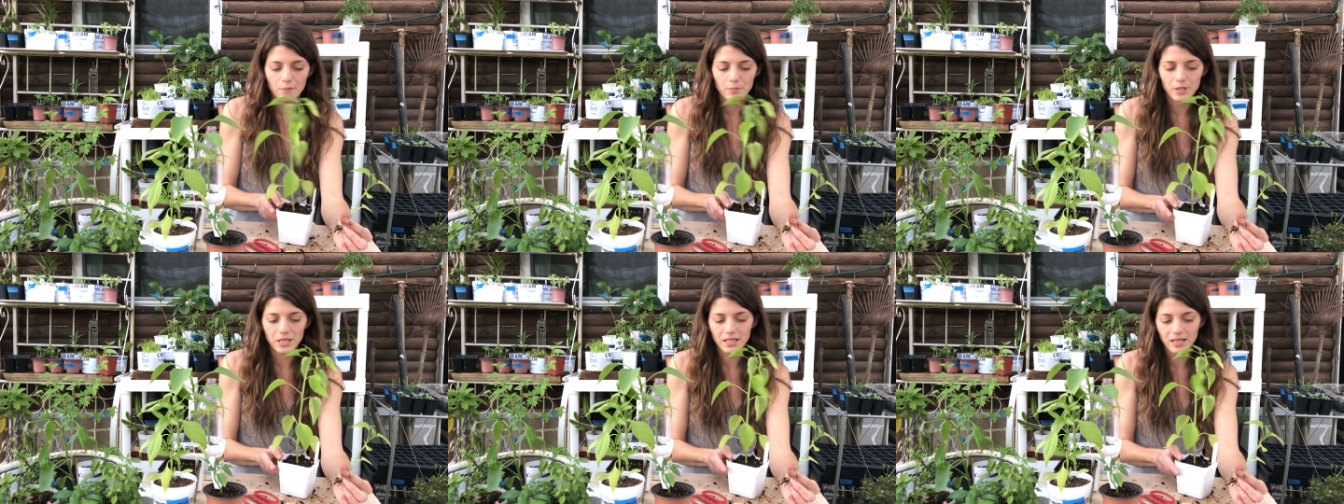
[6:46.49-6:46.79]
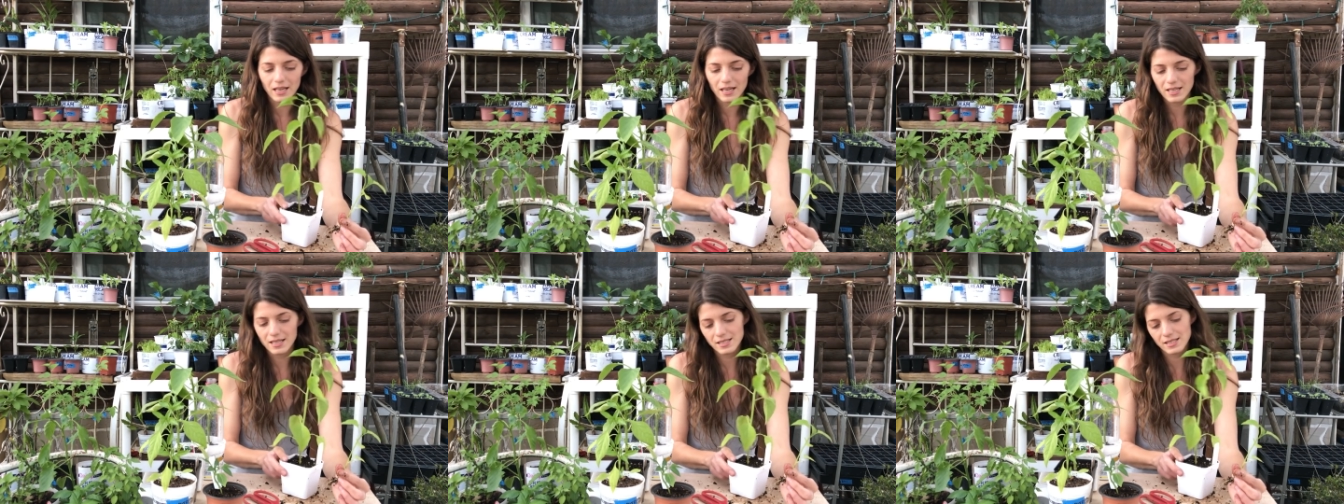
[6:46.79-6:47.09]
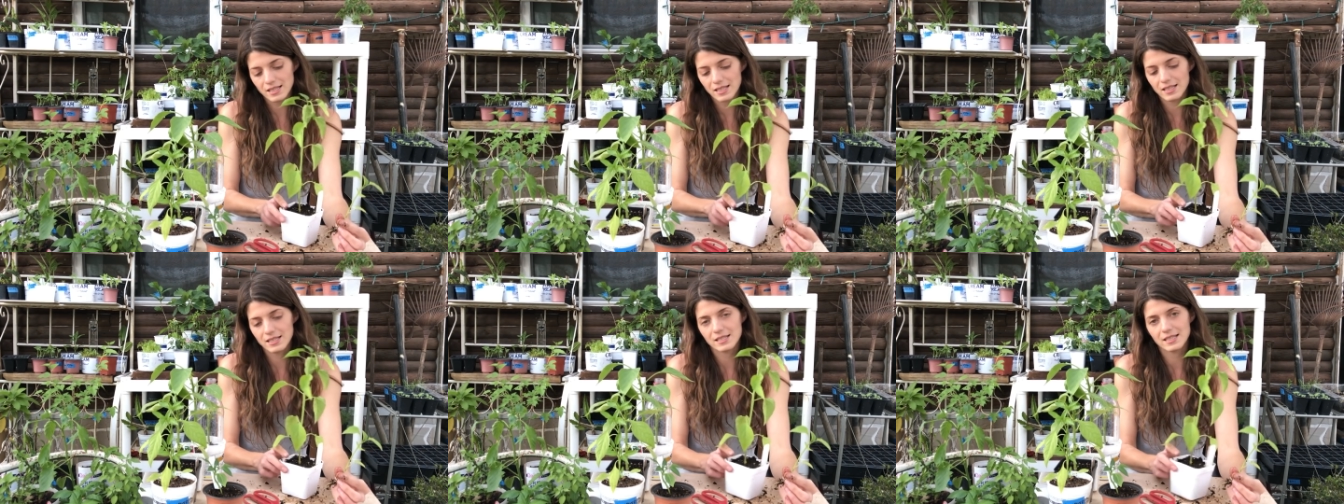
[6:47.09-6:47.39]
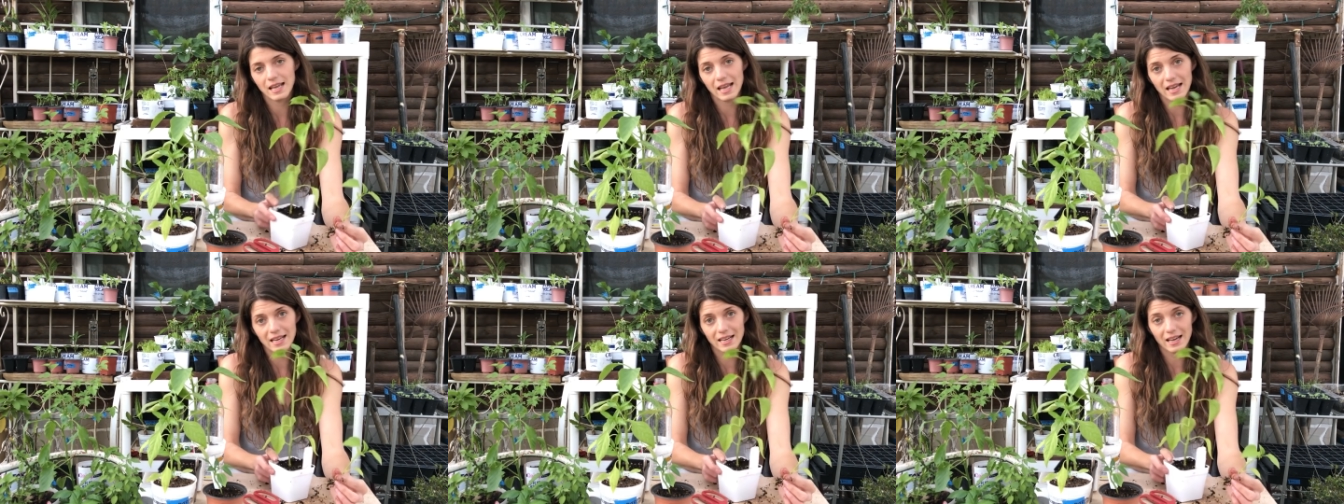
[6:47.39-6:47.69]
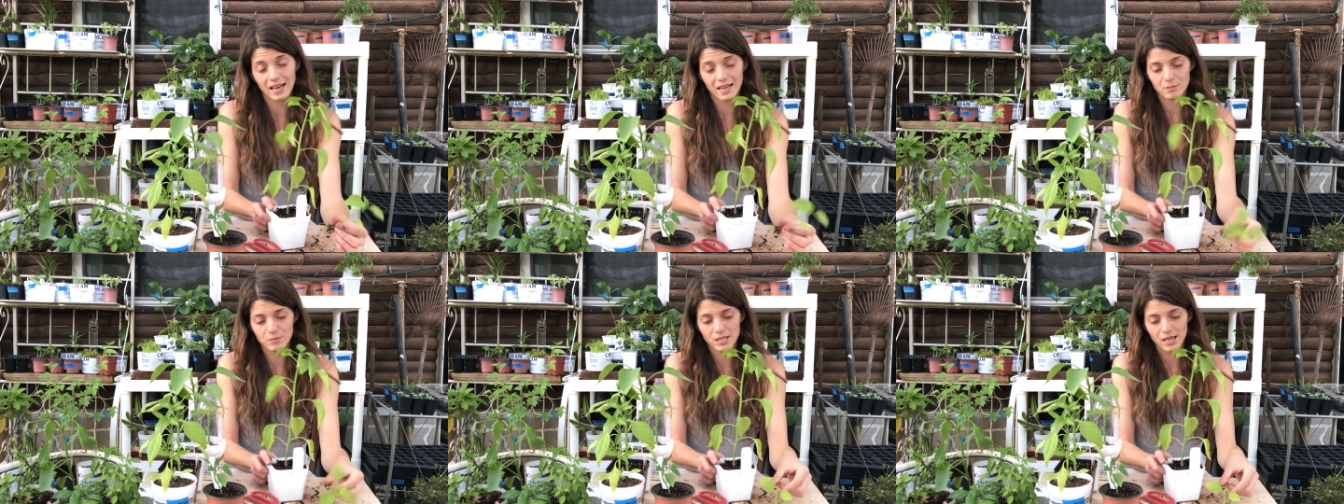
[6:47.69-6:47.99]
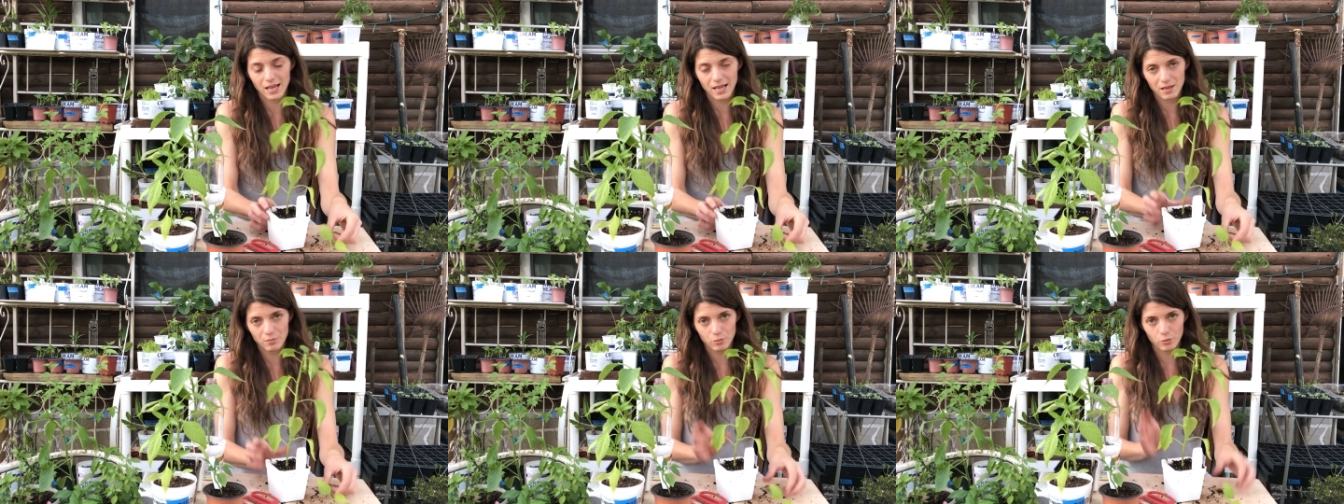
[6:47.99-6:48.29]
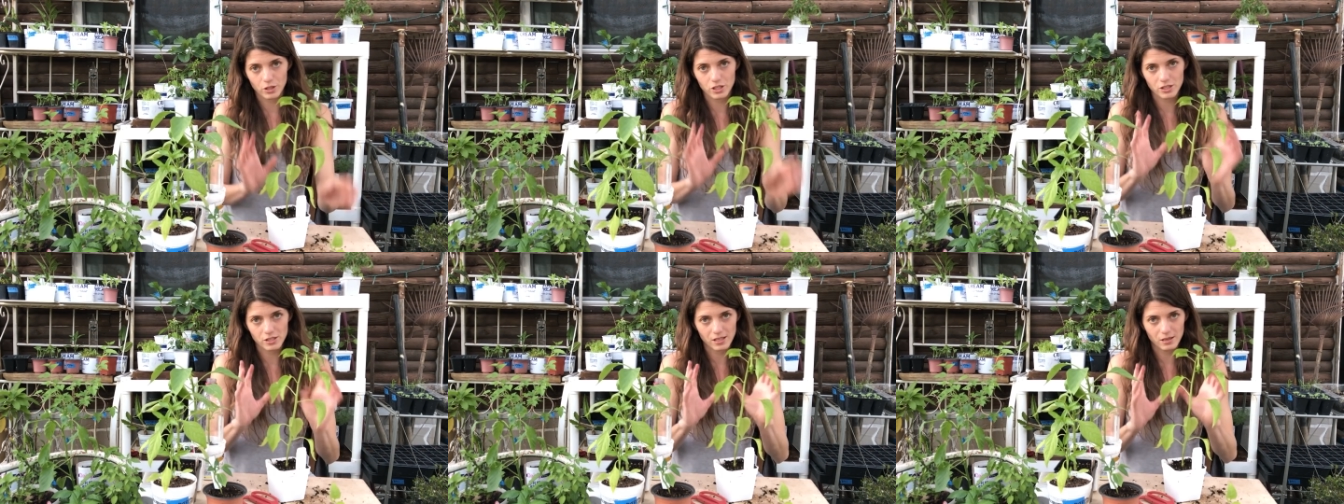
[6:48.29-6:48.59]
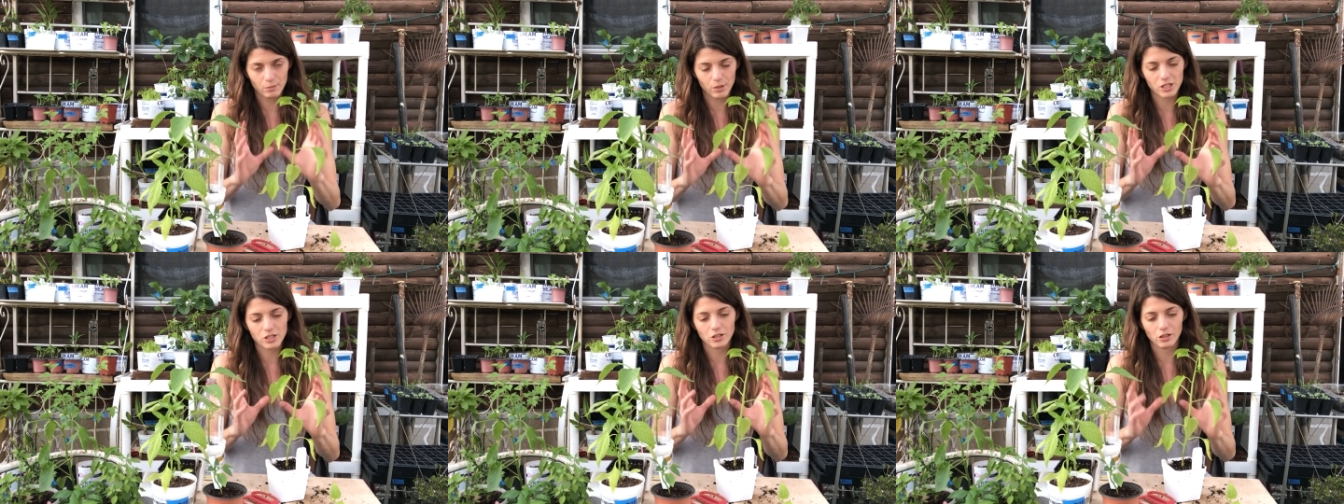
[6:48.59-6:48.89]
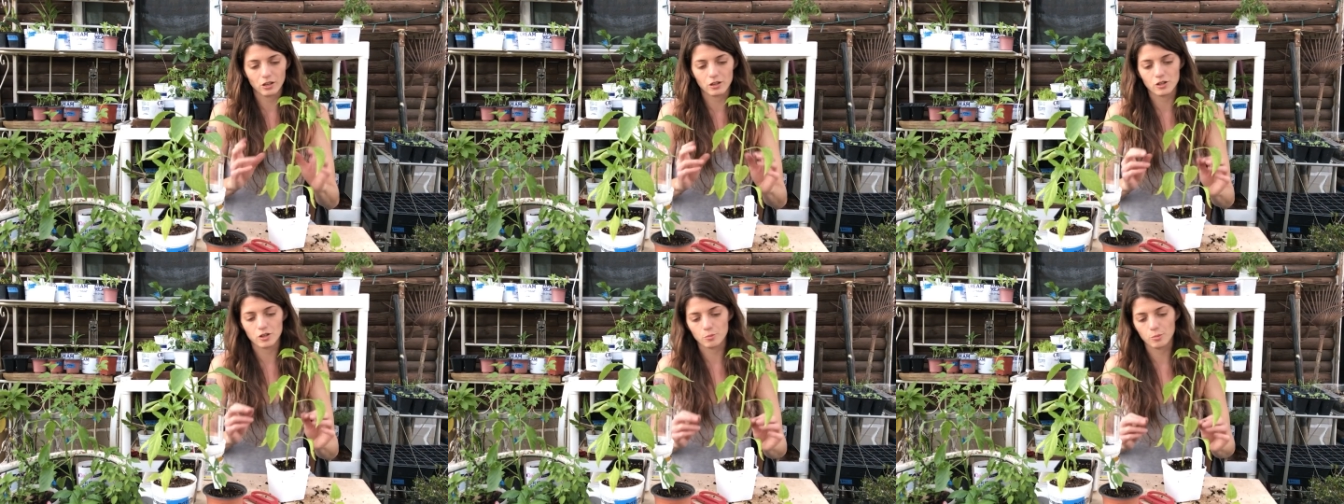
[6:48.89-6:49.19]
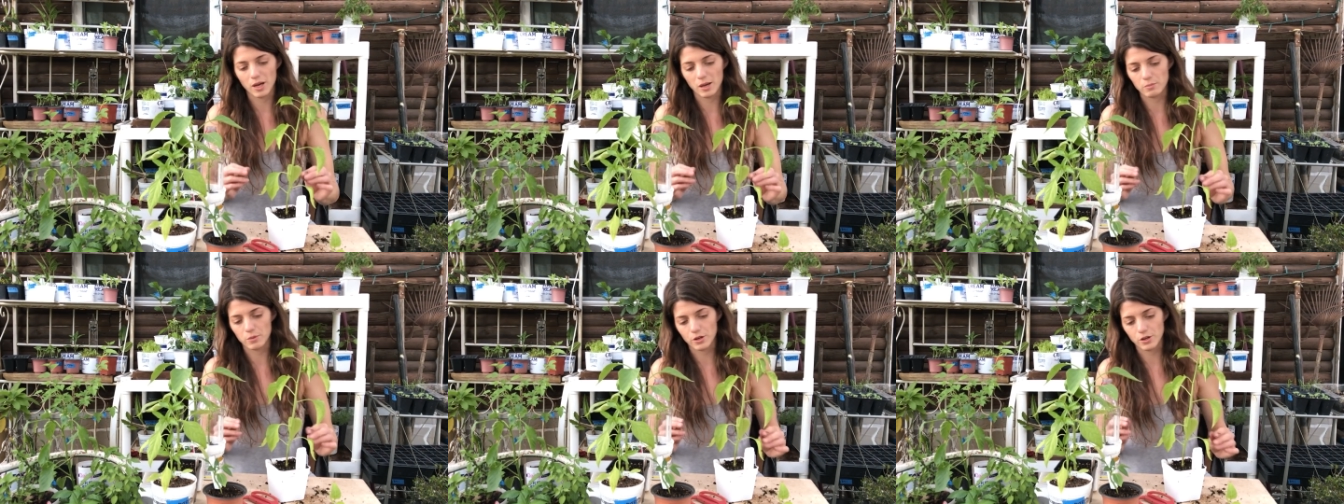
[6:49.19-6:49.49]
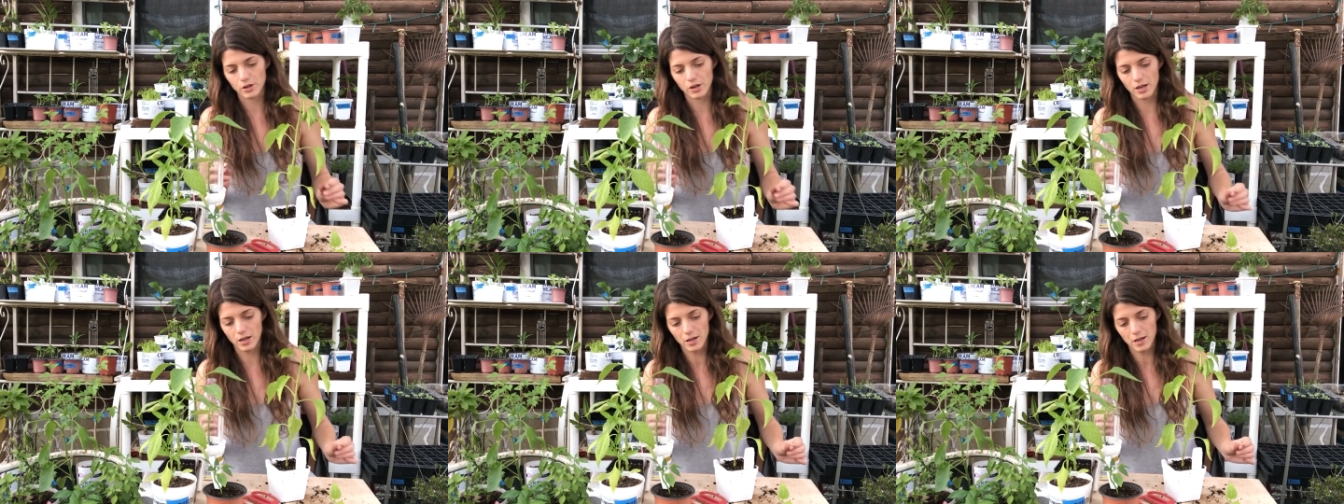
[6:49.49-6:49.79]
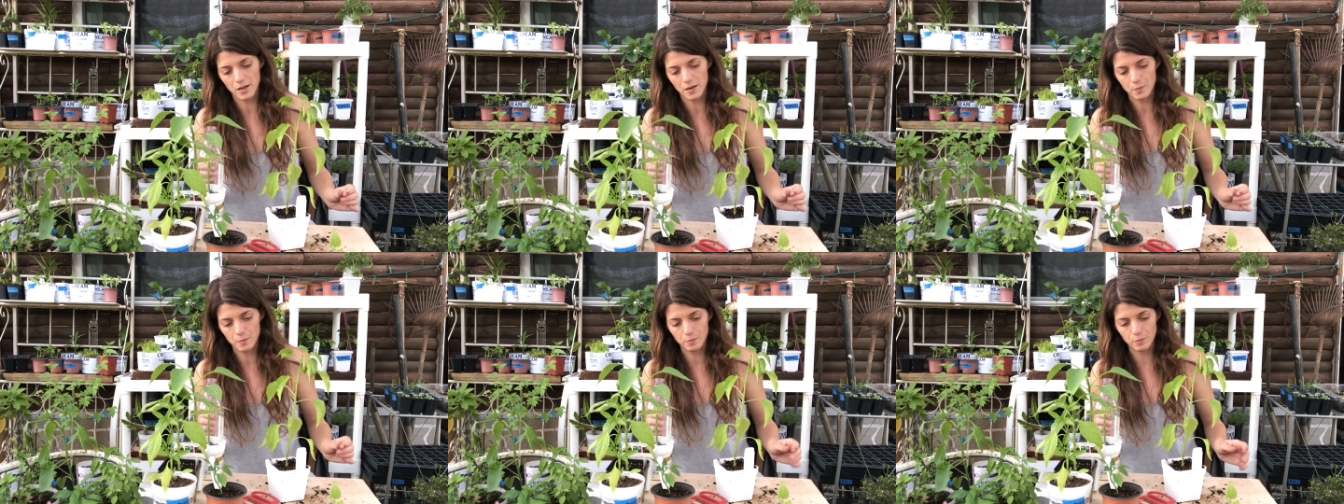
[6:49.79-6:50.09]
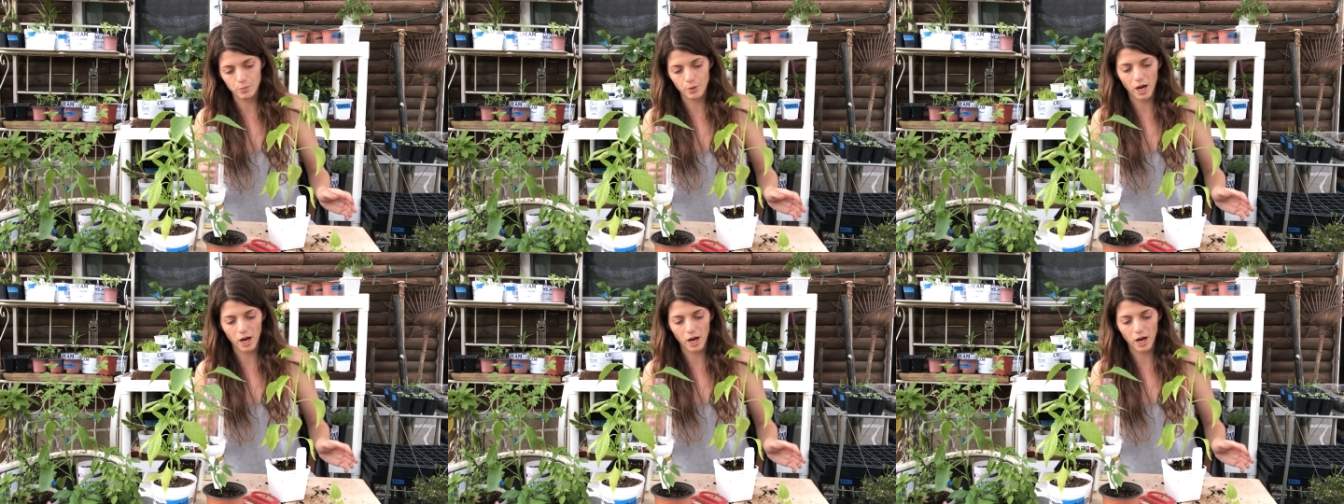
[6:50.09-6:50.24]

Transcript: Because it is an Anaheim type, which is a much larger pepper, um,